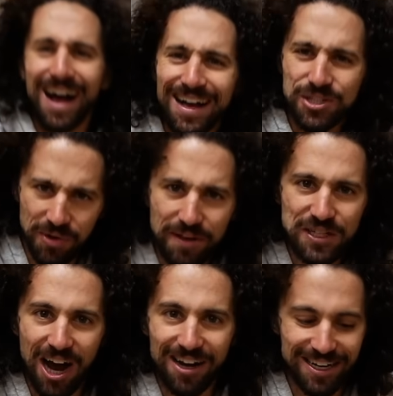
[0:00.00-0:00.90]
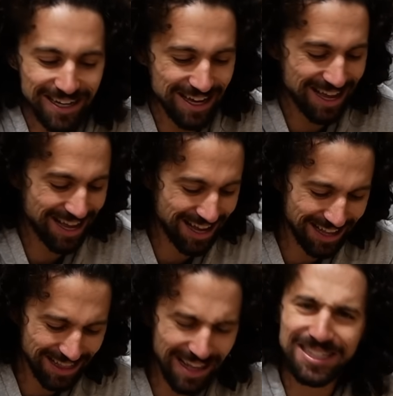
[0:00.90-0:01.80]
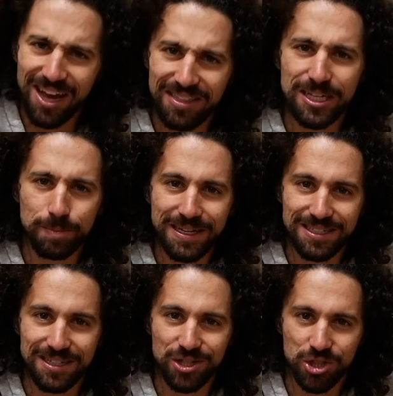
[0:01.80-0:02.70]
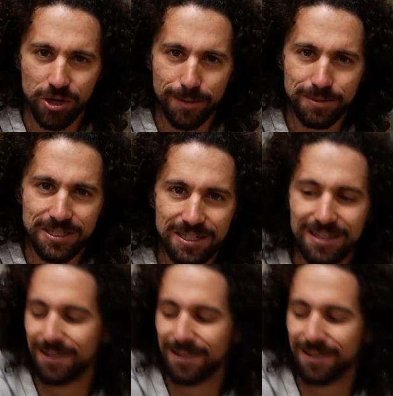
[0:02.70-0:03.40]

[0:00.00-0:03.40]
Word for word: so, enough talking, let's cut these pieces into strips.